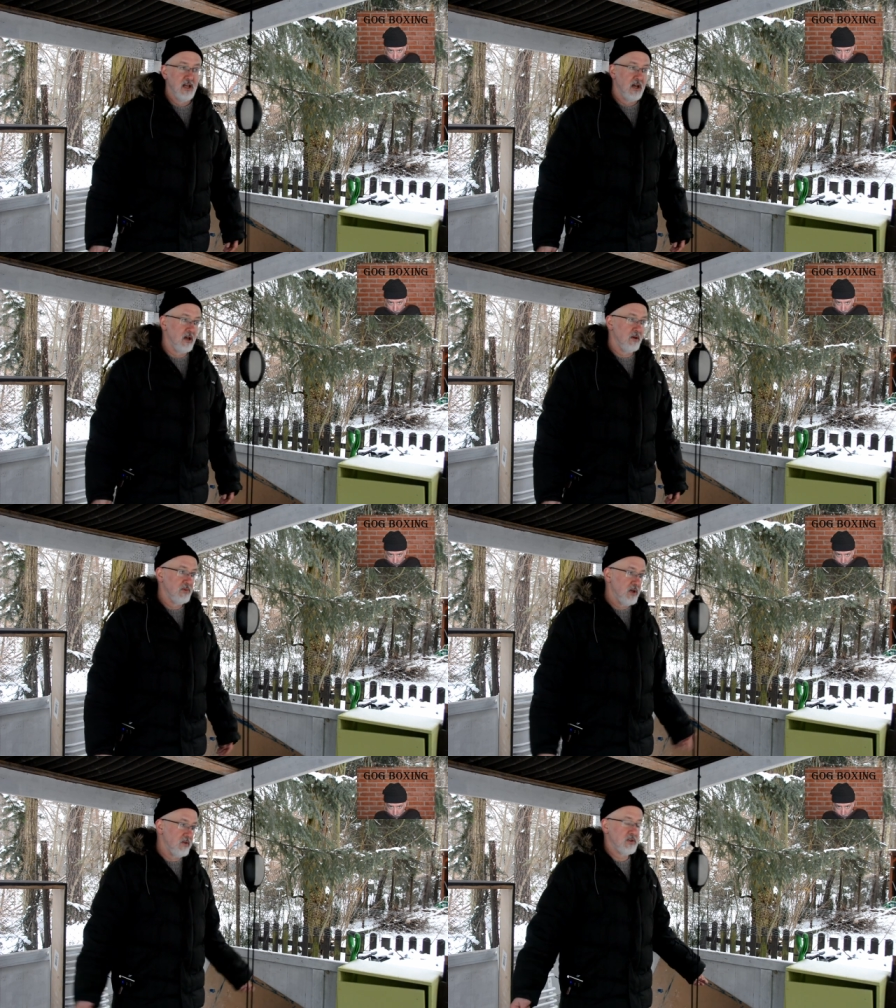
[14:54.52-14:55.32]

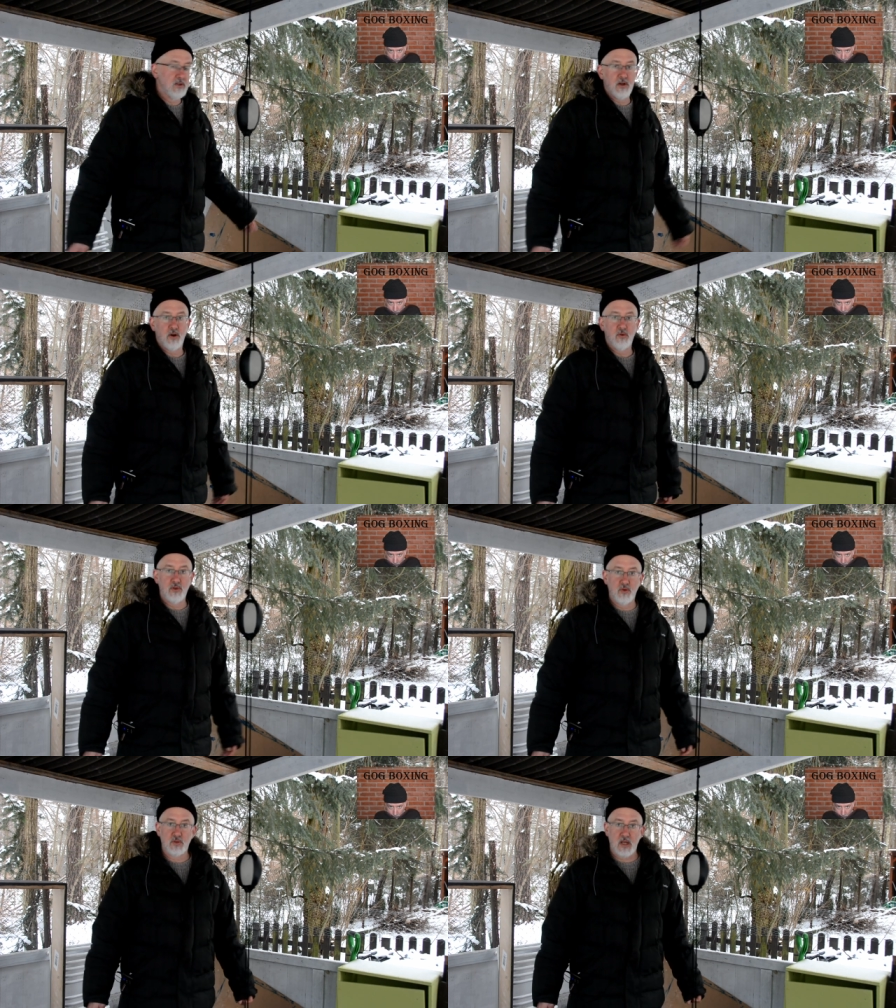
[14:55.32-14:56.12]
You have to,
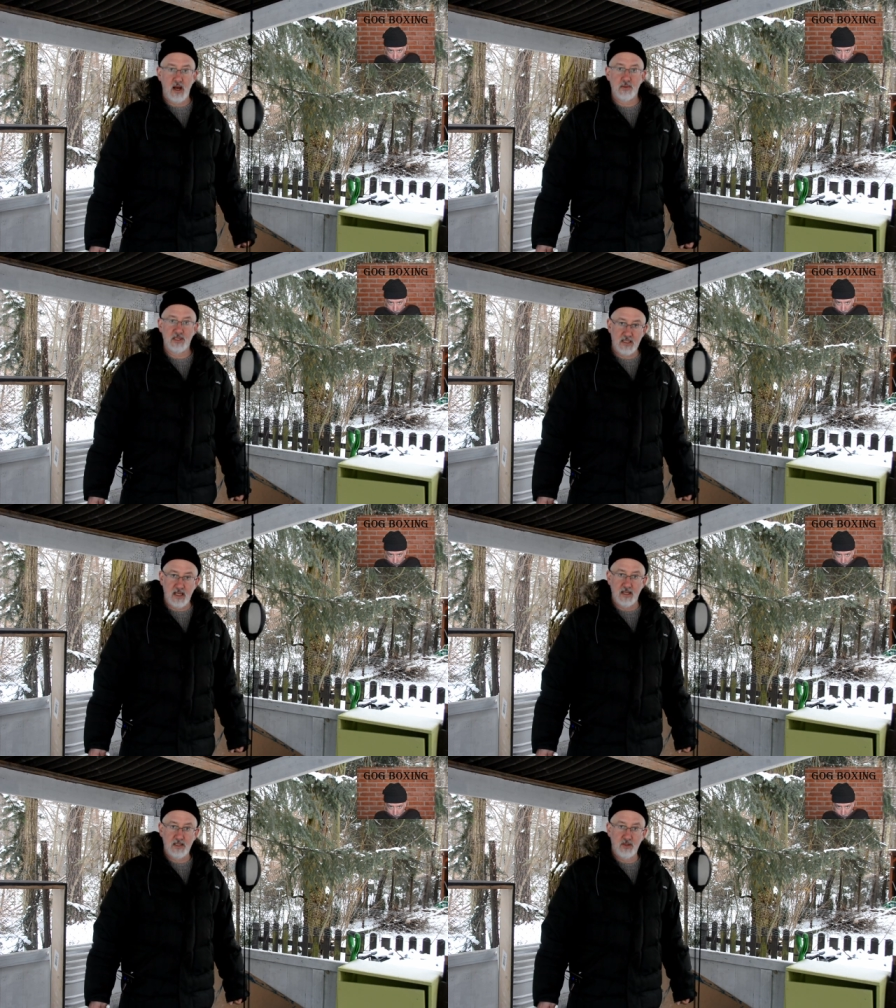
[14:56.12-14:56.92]
use common
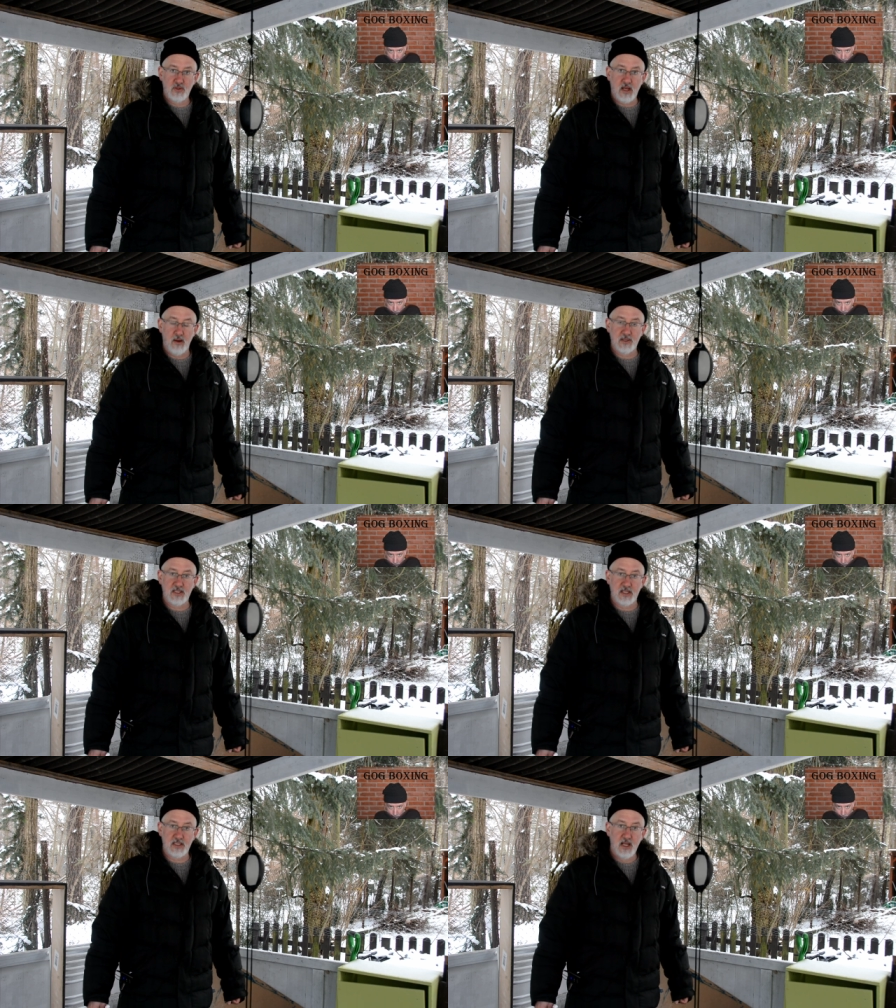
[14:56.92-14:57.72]
sense. Use common
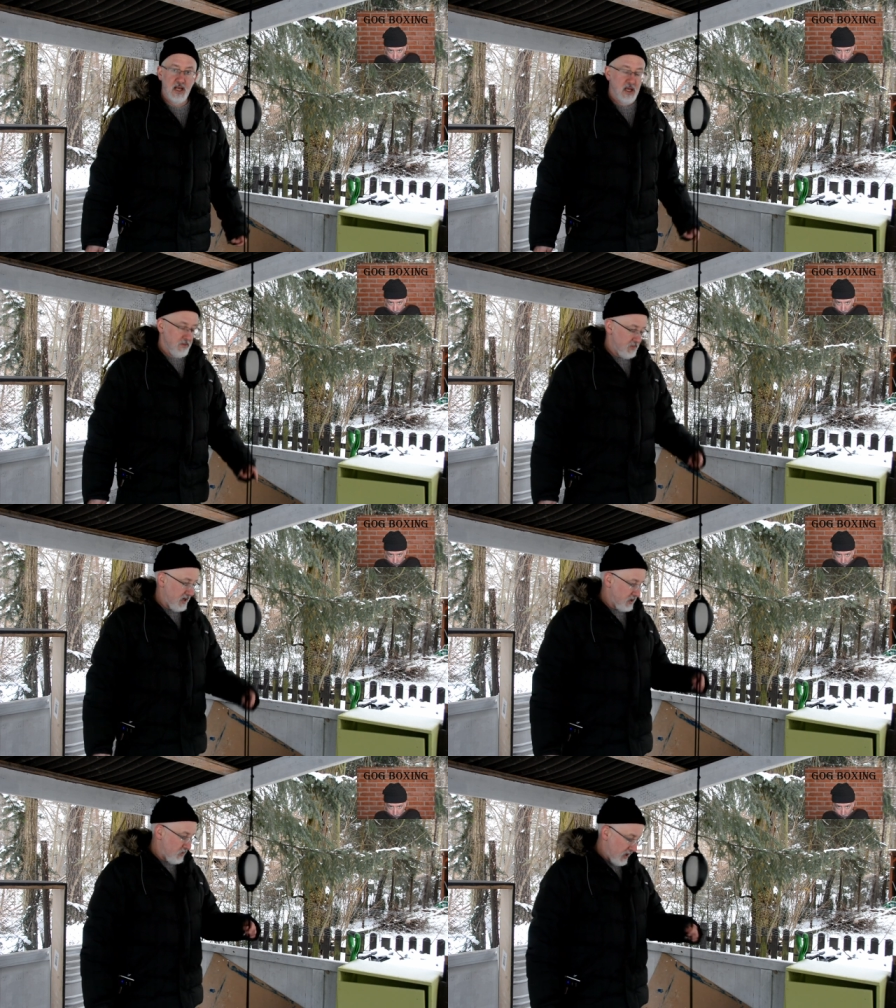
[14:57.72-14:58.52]
sense. But
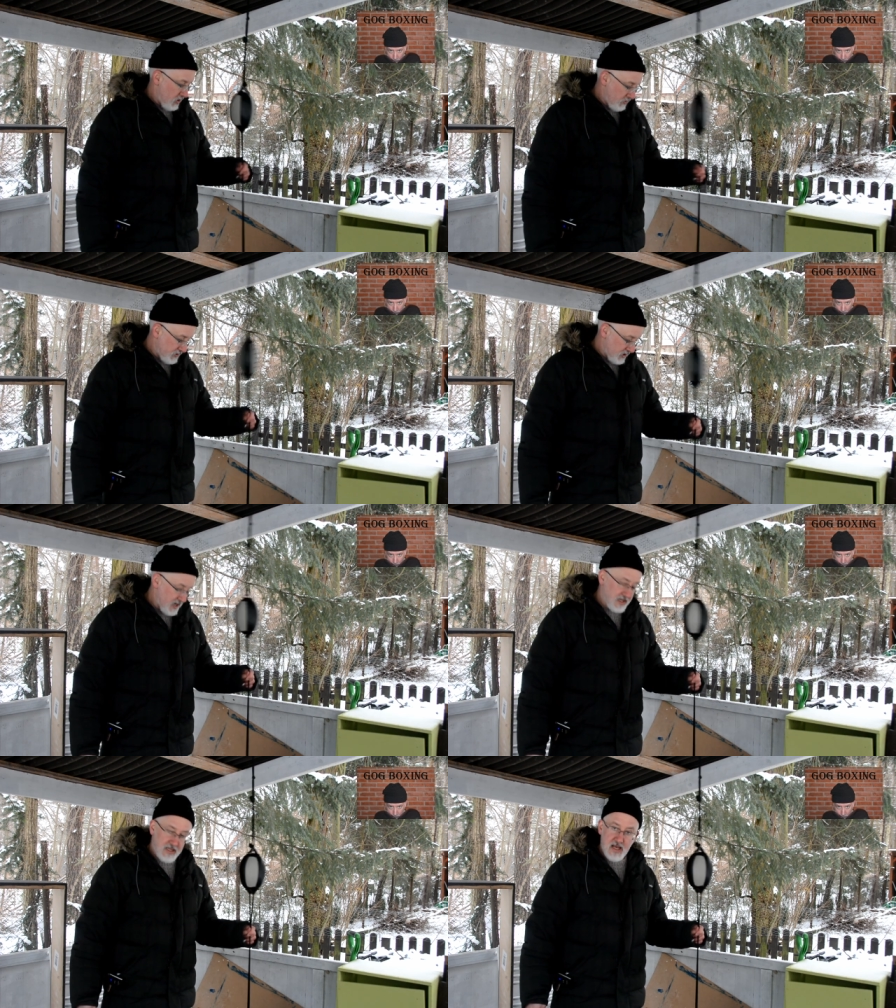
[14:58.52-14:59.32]
anyway, I hope you
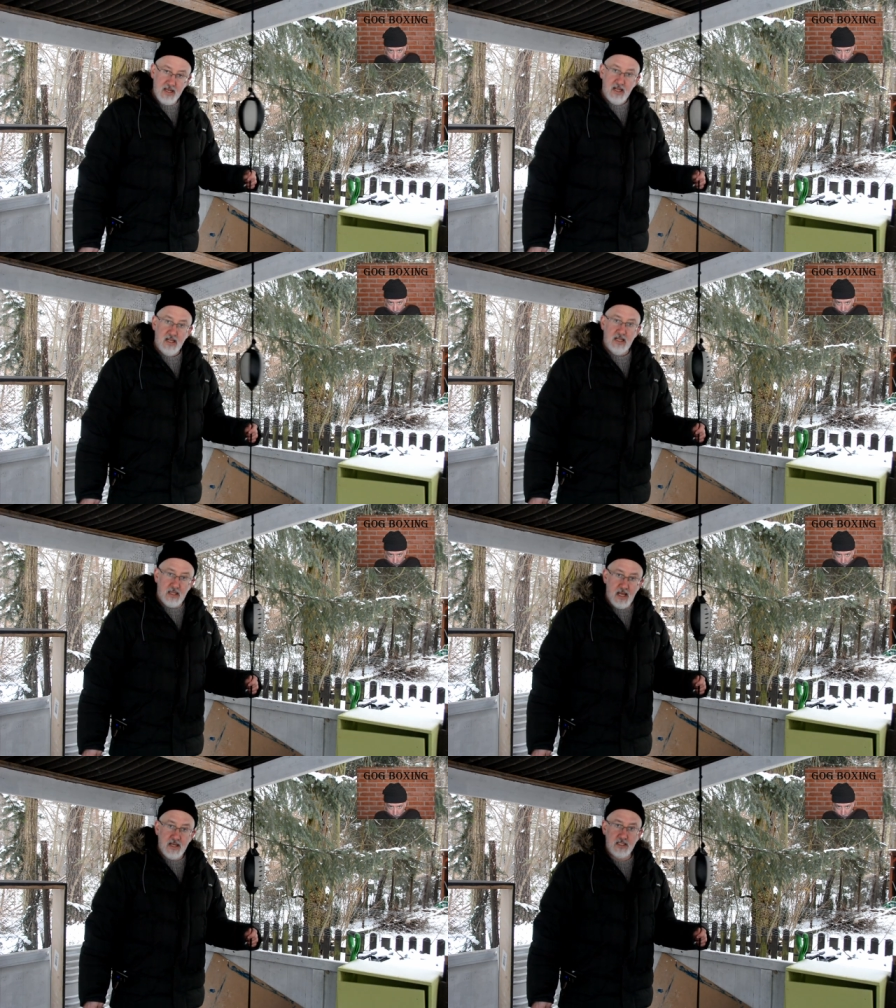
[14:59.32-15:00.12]
like that.
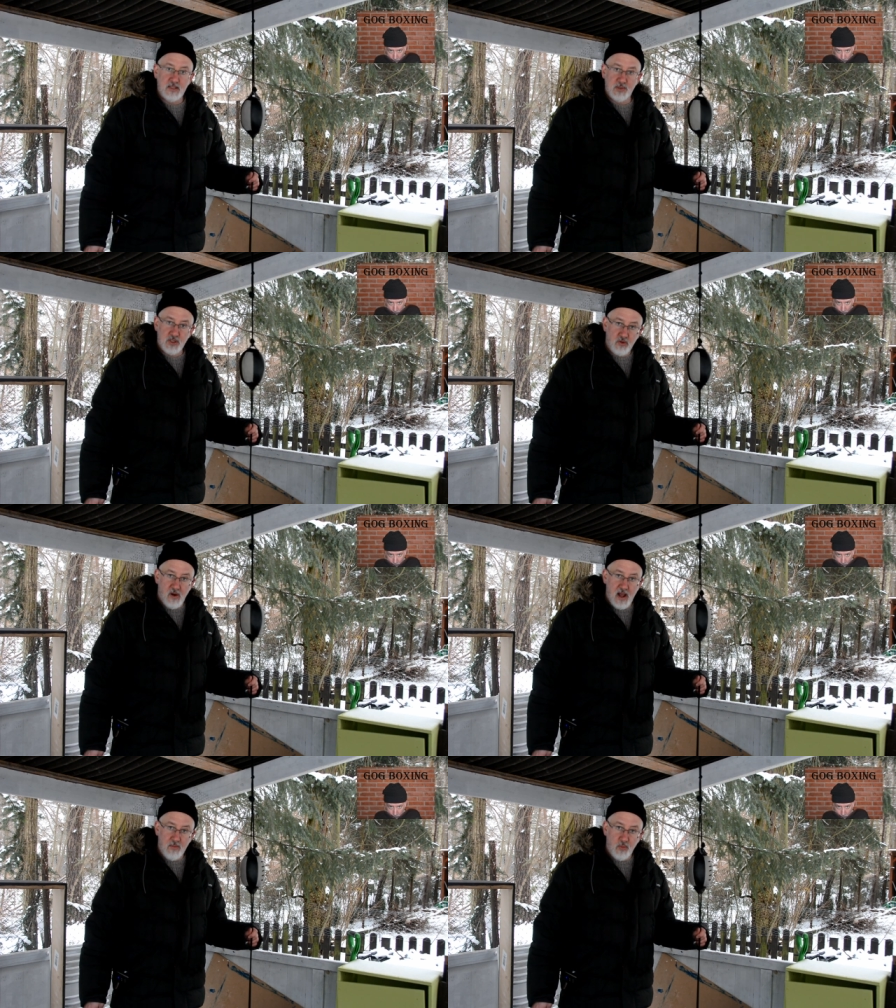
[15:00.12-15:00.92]
Like,
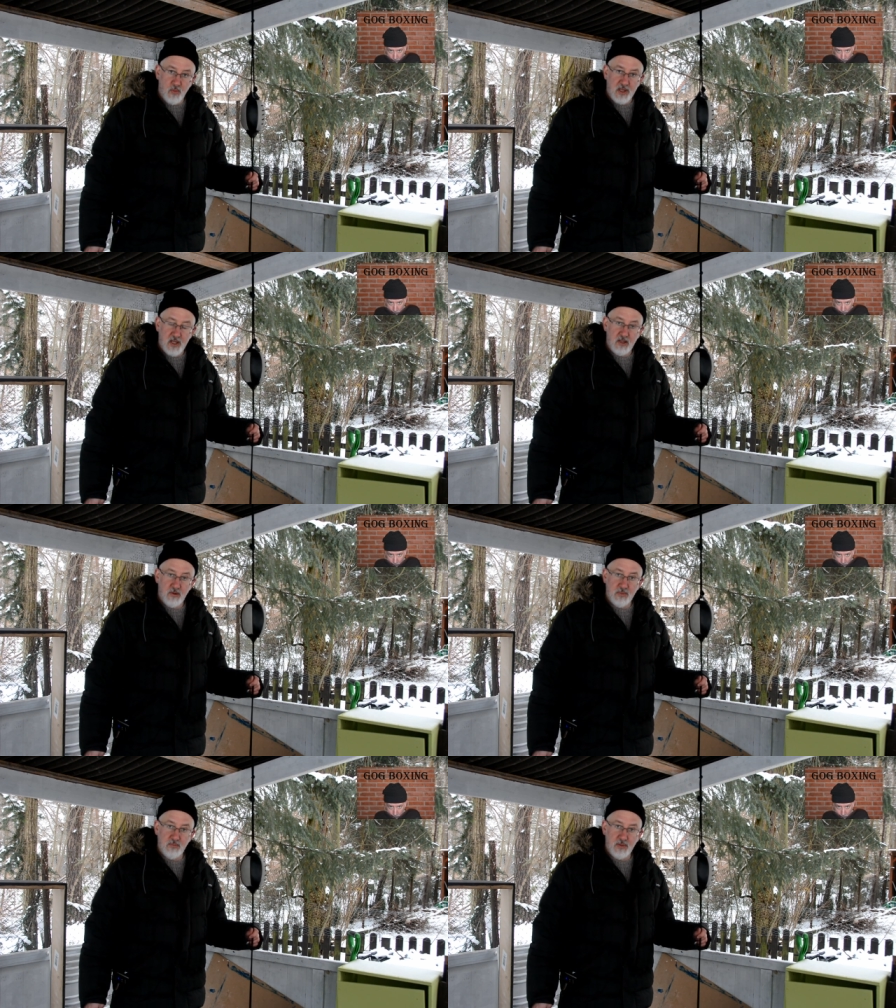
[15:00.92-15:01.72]
subscribe. When we get a
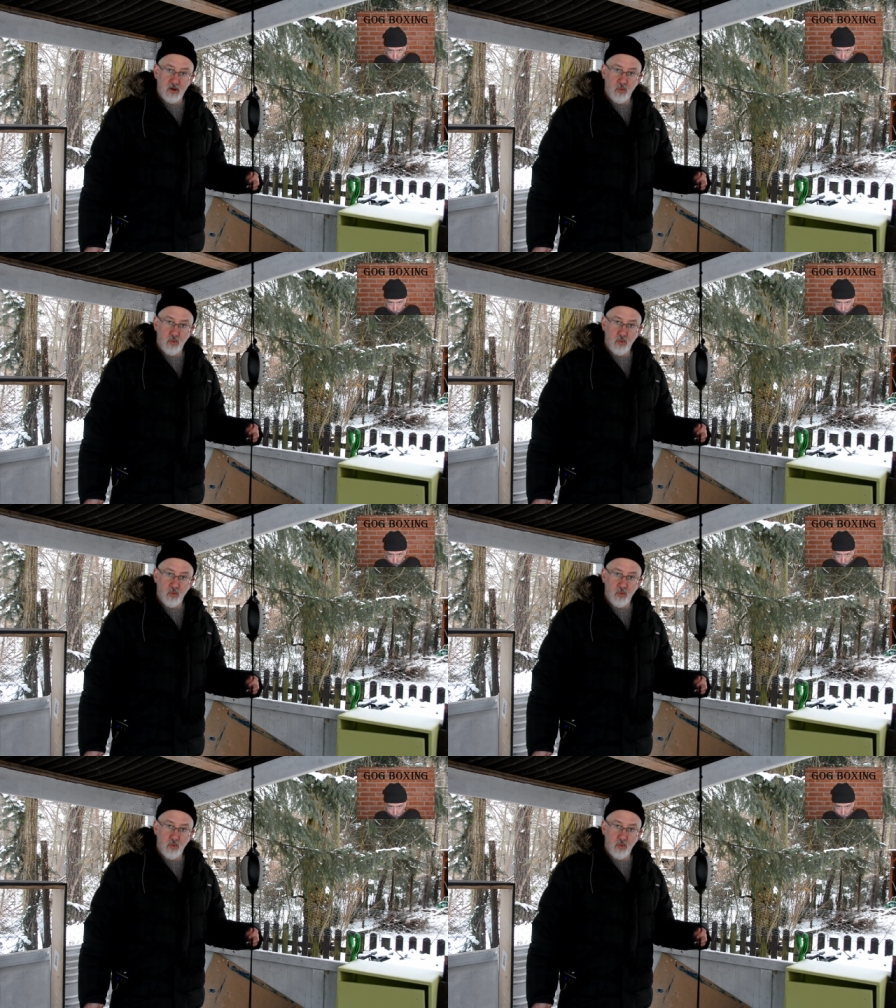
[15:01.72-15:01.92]
little bit better